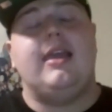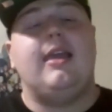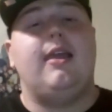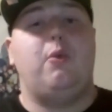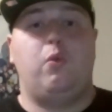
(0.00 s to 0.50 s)

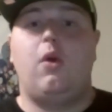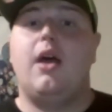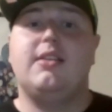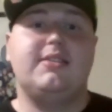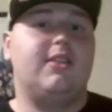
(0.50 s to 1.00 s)
He
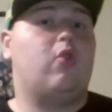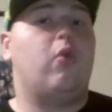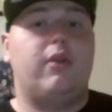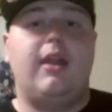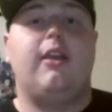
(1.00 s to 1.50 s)
was the
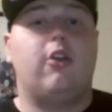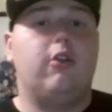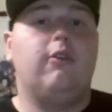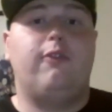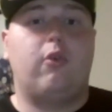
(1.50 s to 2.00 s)

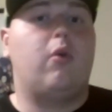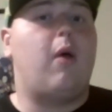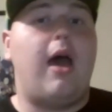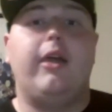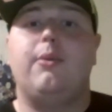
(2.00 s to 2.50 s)
coordinator for a
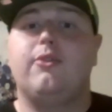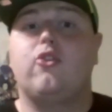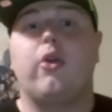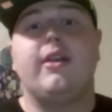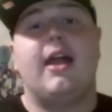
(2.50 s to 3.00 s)
while. He
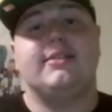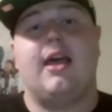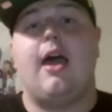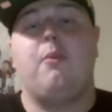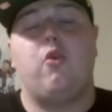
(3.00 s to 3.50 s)
was during that
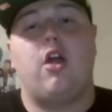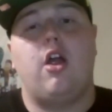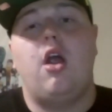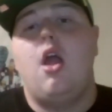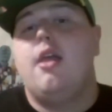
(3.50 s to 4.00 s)
time
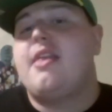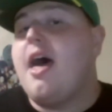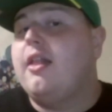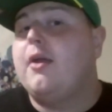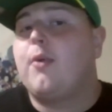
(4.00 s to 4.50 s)
where the
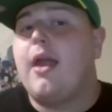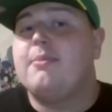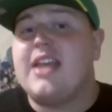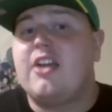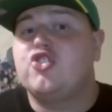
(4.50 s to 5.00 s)
LA
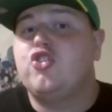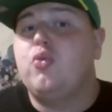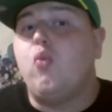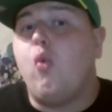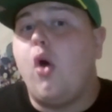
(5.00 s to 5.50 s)
Rams
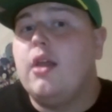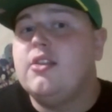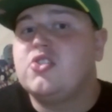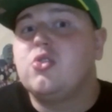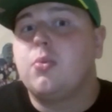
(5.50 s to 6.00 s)
actually
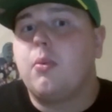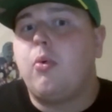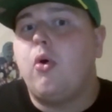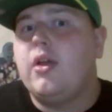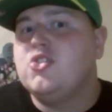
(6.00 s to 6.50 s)
won the Super
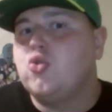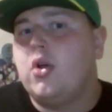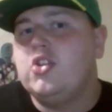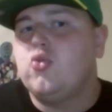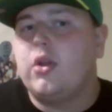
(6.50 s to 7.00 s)
Bowl in
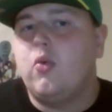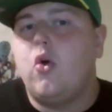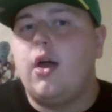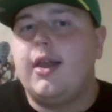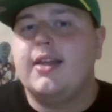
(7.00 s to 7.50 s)

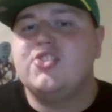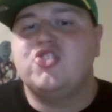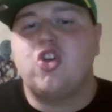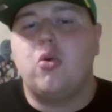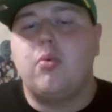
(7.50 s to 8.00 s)
2021
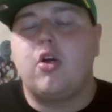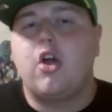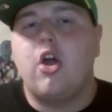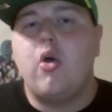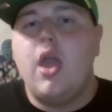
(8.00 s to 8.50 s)
against Joe
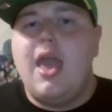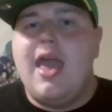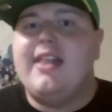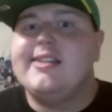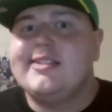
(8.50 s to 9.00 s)
Burrow
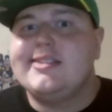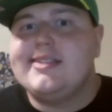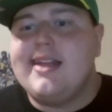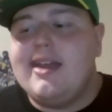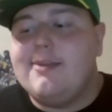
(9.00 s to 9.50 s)
and the
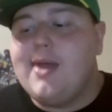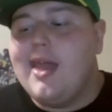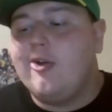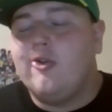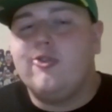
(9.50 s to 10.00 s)
Cincinnati
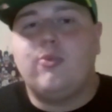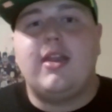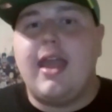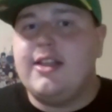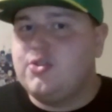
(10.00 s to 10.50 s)
Bengals
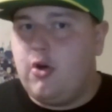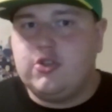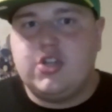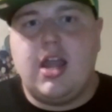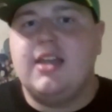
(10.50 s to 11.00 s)
when they had
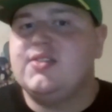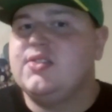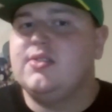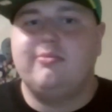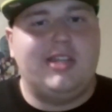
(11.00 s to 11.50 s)
Ja'Marr
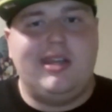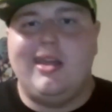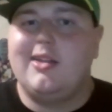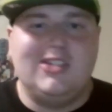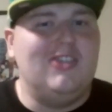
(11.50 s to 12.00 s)
Chase, Tee
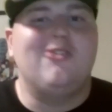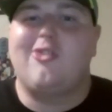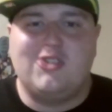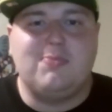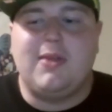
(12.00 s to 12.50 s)
Higgins, you
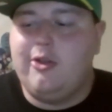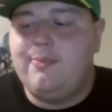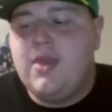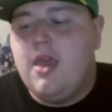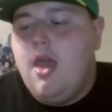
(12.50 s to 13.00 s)
know,
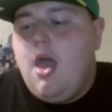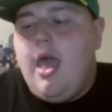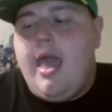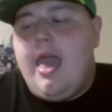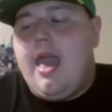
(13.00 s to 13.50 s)
spiel.
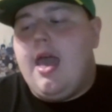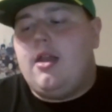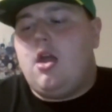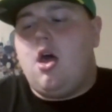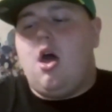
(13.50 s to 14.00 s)

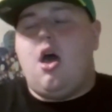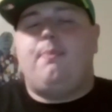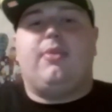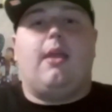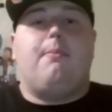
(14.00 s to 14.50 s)
And,
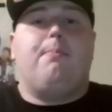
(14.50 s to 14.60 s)
uh,